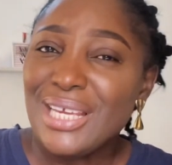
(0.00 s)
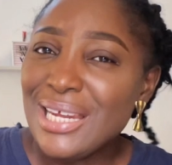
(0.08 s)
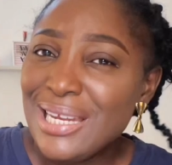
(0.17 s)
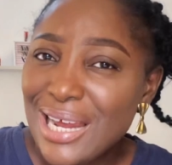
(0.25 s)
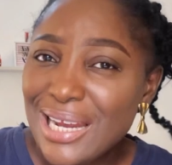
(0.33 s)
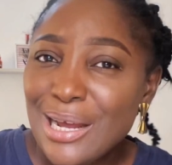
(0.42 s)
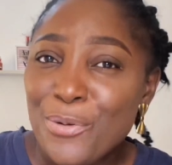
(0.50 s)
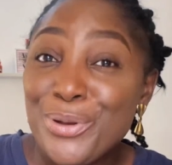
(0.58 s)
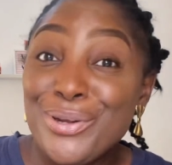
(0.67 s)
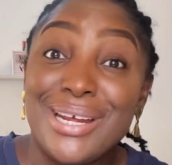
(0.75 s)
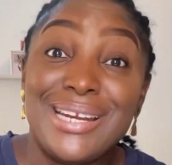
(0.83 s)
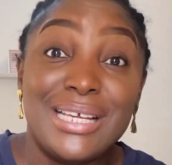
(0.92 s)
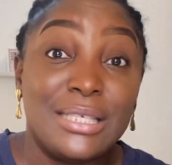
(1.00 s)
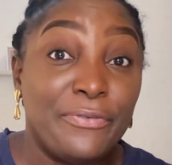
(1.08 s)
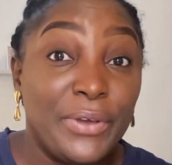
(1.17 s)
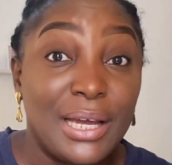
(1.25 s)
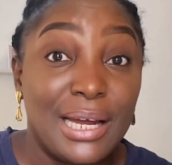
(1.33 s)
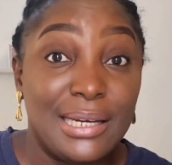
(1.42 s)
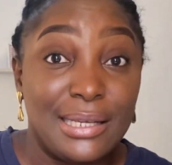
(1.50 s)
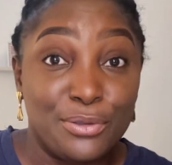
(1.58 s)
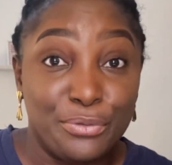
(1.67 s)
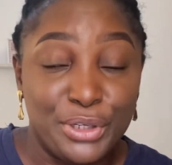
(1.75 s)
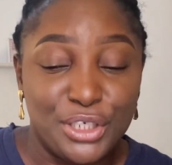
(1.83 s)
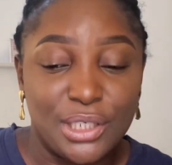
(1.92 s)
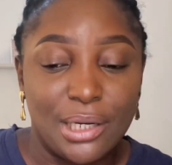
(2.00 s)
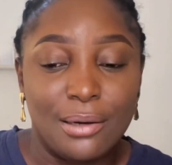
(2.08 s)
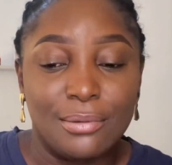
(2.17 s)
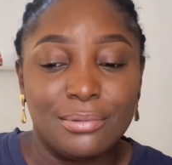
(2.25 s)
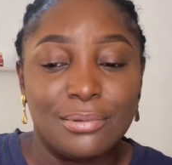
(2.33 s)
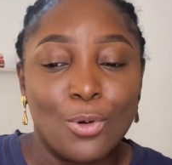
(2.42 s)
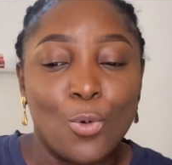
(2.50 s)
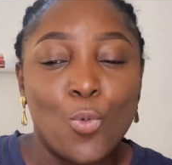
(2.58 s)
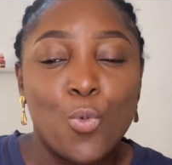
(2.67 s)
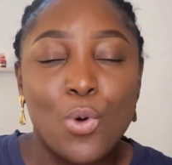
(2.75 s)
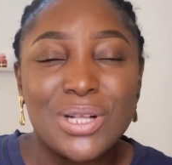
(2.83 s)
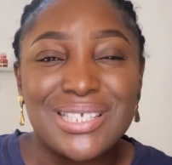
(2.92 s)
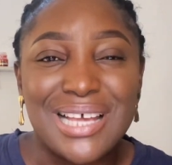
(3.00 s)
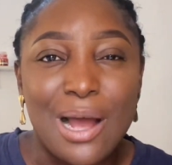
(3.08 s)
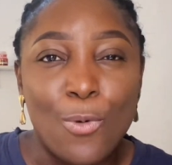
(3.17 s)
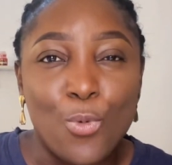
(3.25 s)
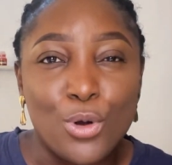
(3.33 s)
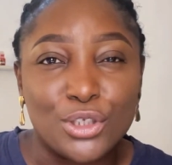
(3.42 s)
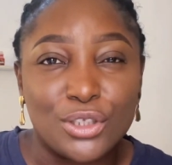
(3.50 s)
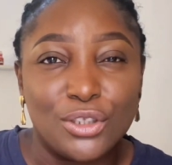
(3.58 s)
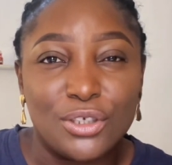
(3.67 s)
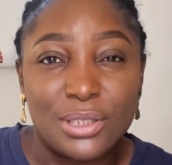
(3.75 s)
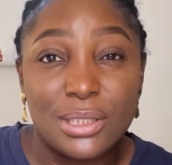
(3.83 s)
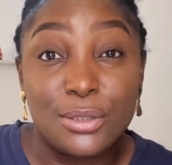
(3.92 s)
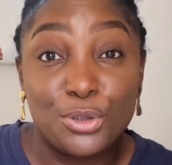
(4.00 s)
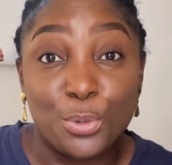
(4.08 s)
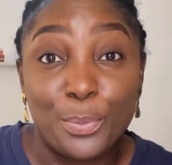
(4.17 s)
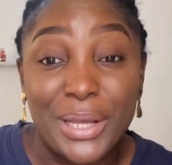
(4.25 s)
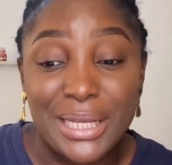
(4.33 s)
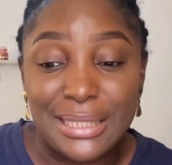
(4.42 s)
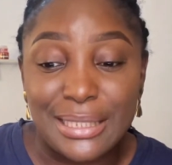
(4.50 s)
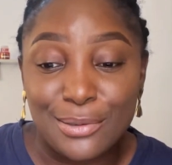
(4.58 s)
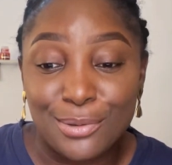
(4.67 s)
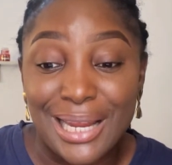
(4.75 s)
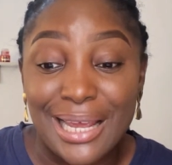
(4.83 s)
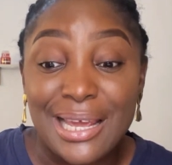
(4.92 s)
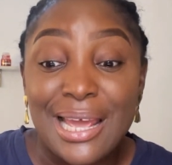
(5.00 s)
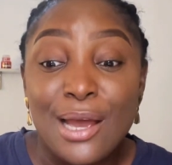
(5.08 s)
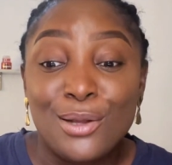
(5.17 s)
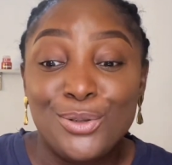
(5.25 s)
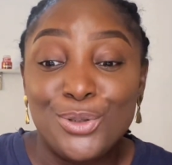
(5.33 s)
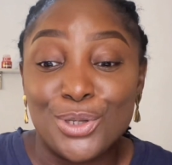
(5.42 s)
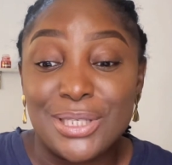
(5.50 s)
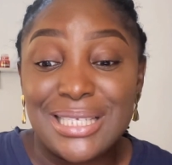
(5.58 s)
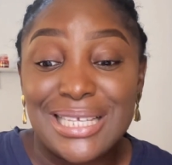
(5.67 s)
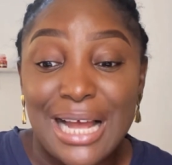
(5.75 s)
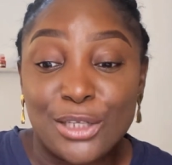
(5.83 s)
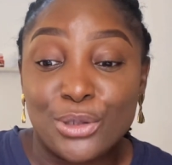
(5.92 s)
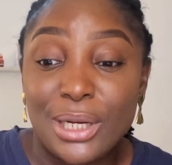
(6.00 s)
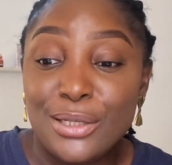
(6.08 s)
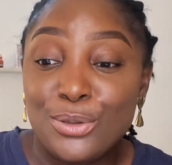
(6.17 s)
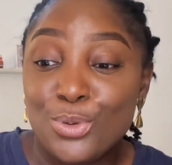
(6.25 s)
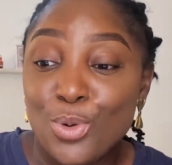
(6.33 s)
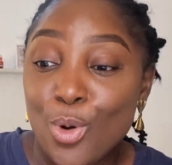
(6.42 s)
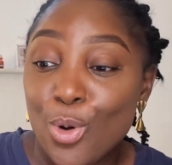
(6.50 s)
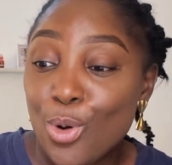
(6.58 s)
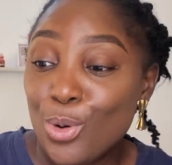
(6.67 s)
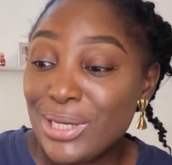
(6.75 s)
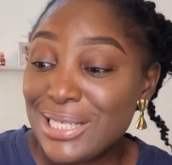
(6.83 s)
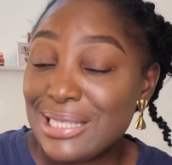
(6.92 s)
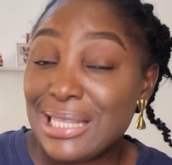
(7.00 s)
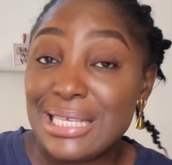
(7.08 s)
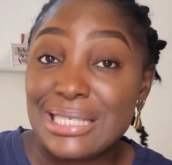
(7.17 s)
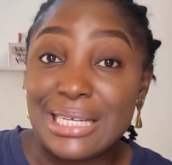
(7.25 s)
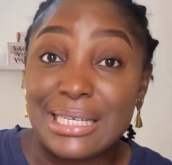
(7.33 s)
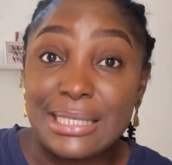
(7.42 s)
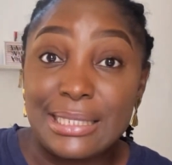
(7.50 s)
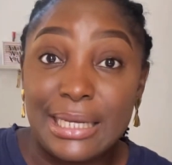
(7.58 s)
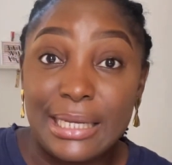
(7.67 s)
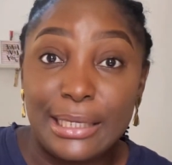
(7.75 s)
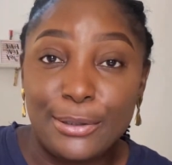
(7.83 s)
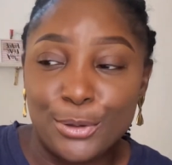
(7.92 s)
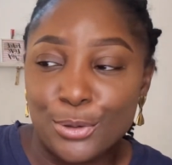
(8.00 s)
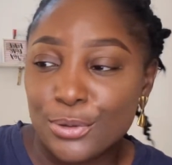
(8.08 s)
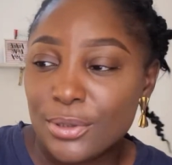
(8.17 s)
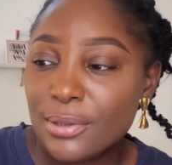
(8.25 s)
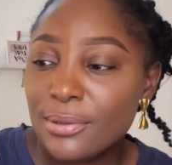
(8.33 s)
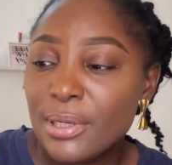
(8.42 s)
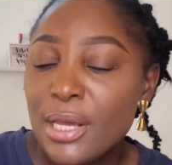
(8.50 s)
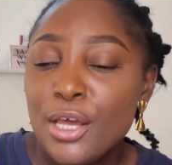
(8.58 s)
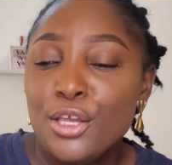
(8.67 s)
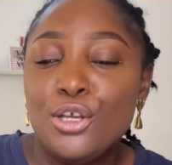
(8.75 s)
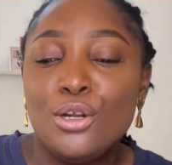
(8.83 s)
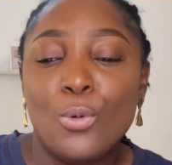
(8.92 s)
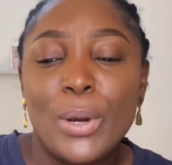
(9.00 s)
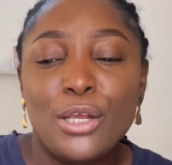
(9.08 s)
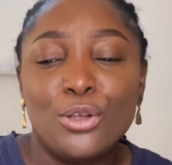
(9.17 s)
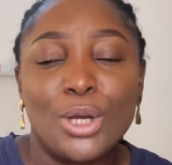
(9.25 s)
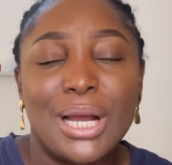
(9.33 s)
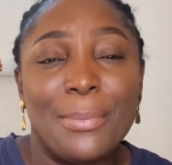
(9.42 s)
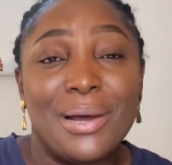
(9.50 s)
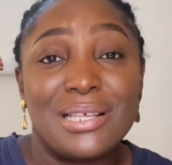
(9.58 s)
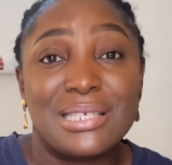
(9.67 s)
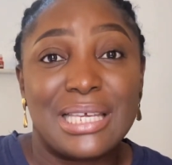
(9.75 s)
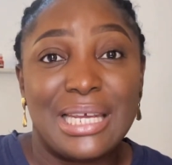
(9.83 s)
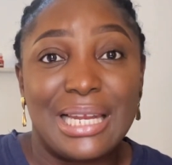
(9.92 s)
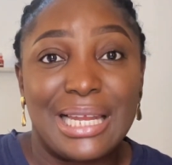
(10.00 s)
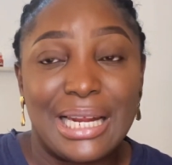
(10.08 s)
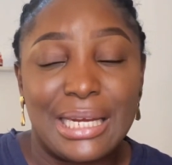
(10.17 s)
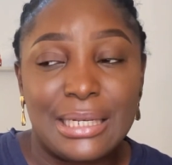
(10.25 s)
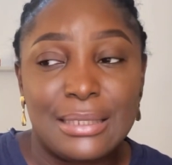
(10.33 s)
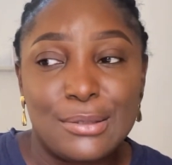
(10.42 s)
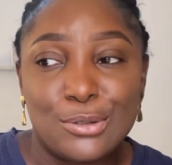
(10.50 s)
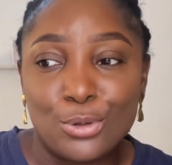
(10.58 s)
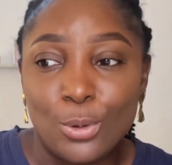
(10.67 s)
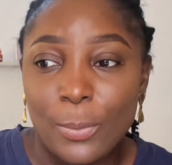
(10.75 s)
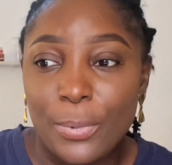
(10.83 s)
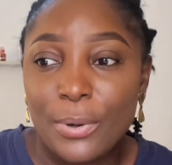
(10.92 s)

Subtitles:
now that we know that there's fake and there's original, what and what does this soup entail? Like, does it actually do all these things that they say it does? You know, when you talk about skin lightening soap,